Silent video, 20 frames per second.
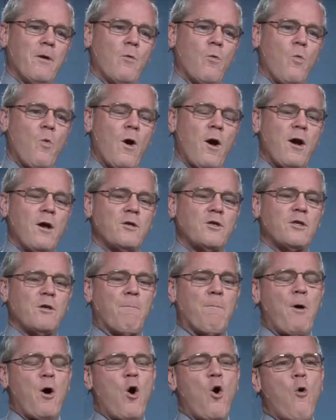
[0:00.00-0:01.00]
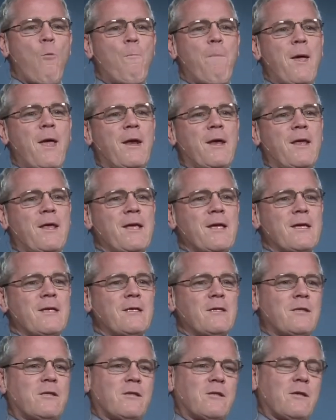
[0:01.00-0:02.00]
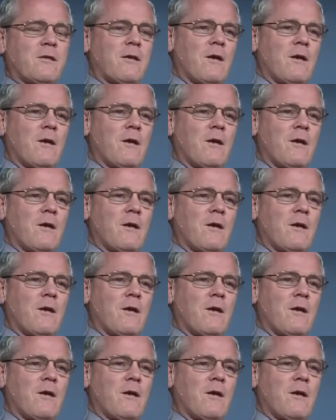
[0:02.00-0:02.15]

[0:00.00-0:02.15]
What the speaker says: whereas the Pope and his